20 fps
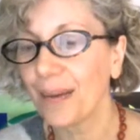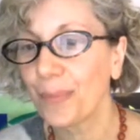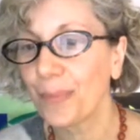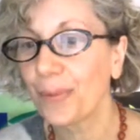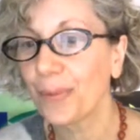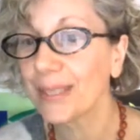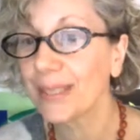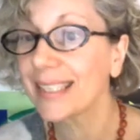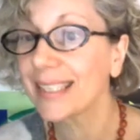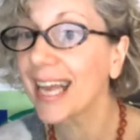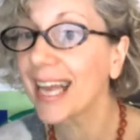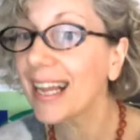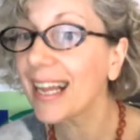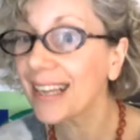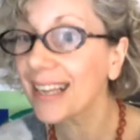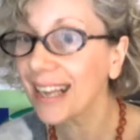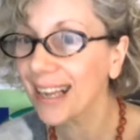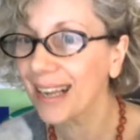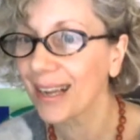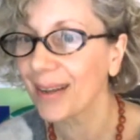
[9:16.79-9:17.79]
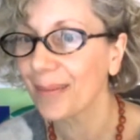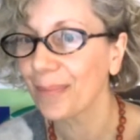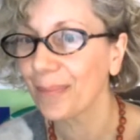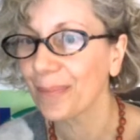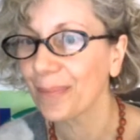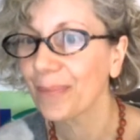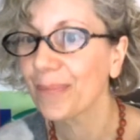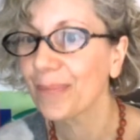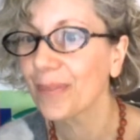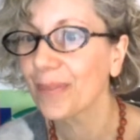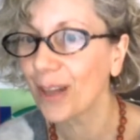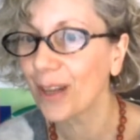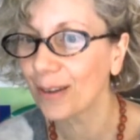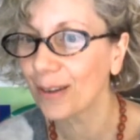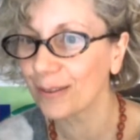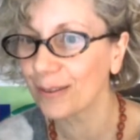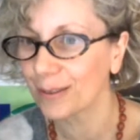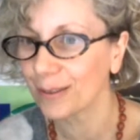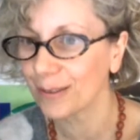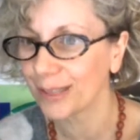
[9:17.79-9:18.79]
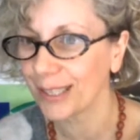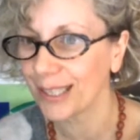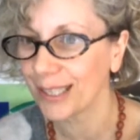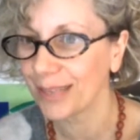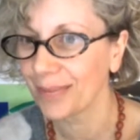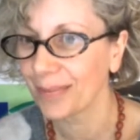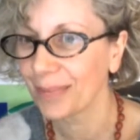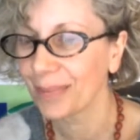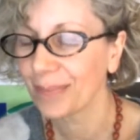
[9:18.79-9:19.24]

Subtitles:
present him novelty.